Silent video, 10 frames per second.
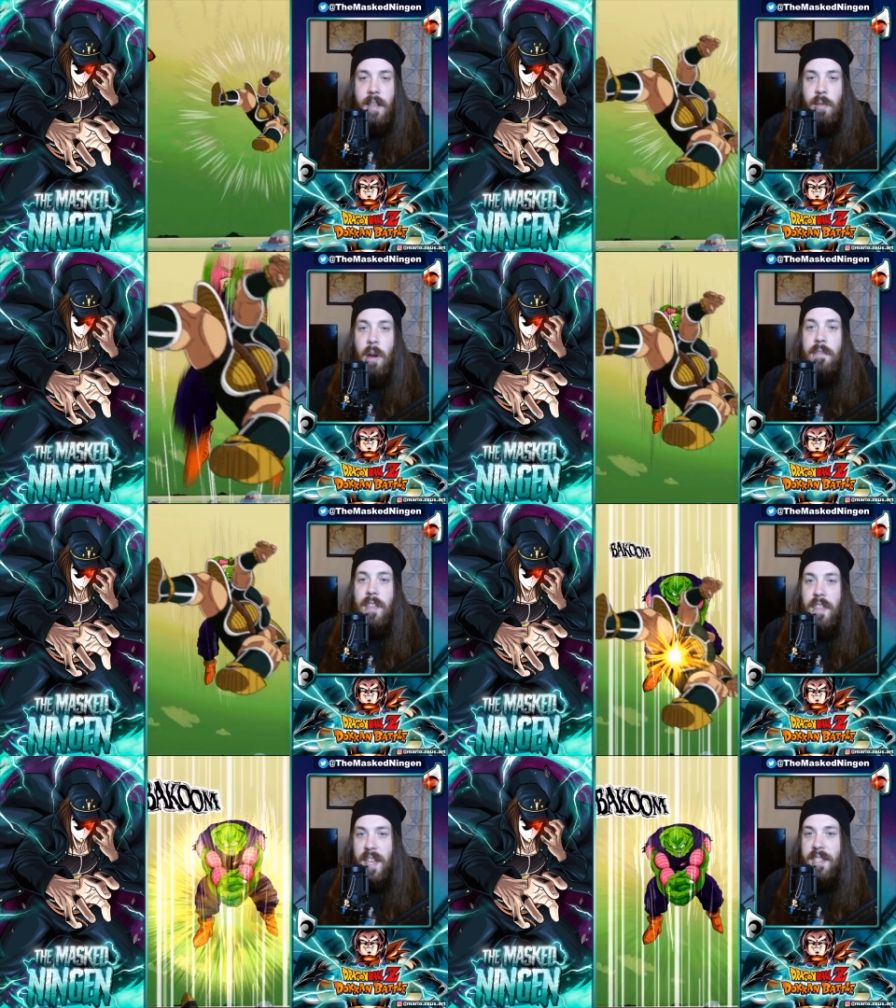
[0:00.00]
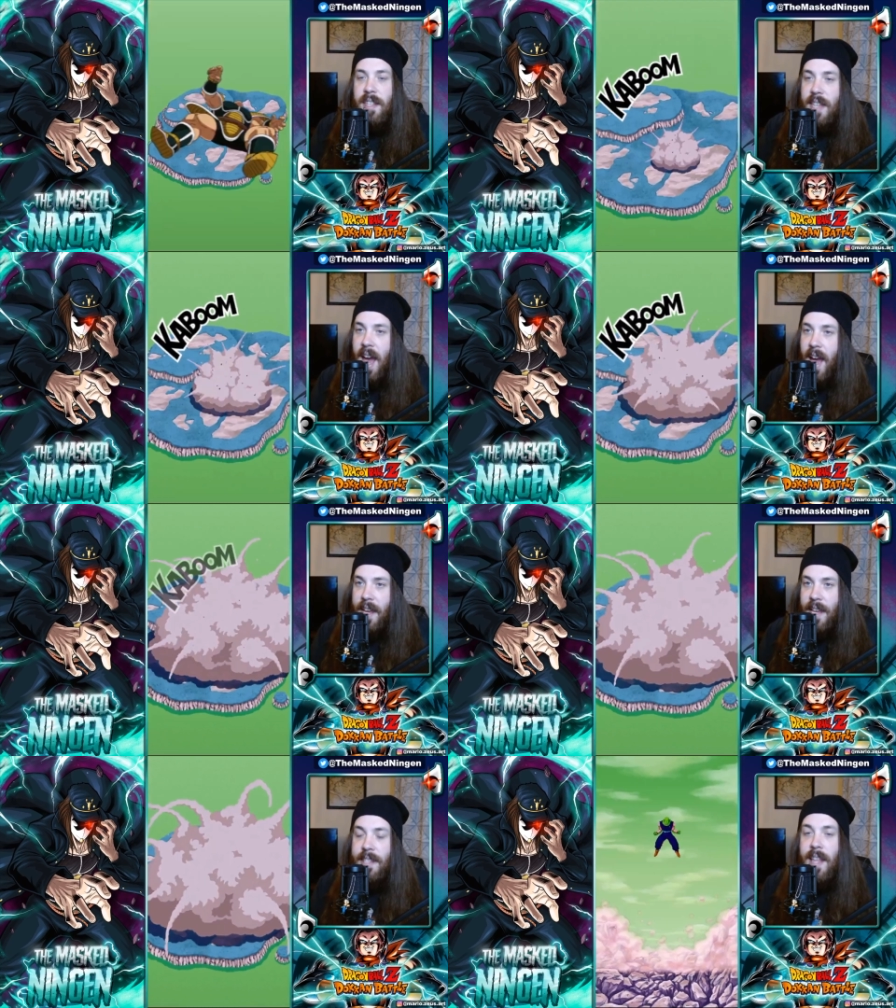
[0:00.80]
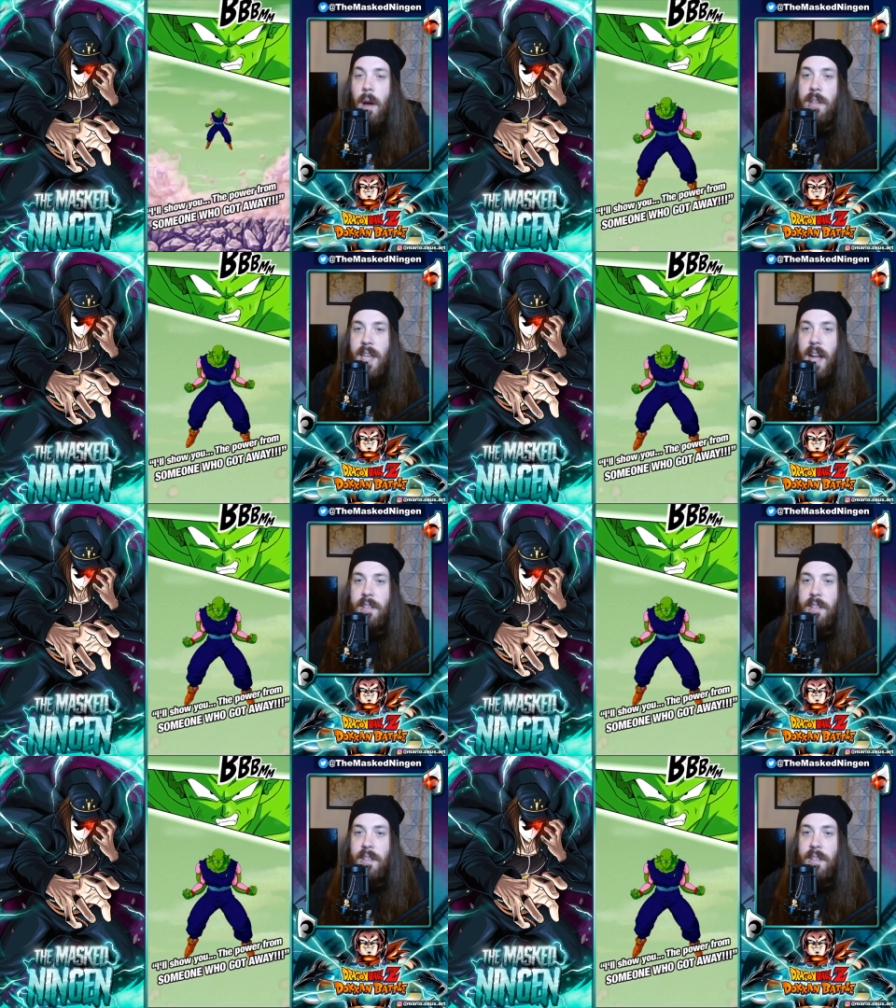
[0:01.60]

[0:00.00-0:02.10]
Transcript: So after this attack, he's now attacked